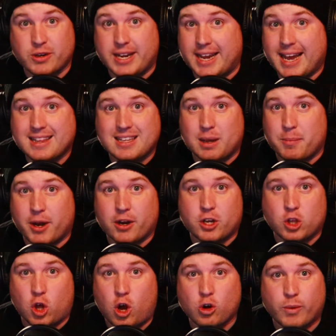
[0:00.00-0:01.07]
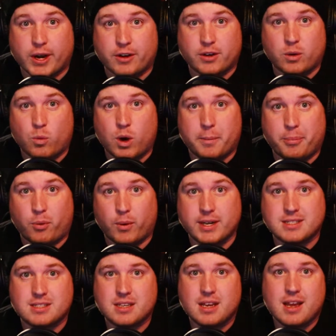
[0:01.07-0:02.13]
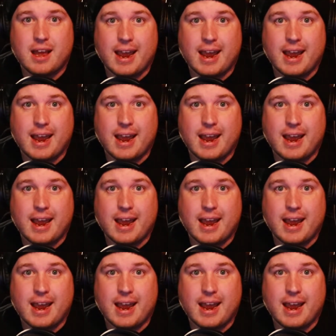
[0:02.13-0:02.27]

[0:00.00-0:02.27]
He had the American log record at one point,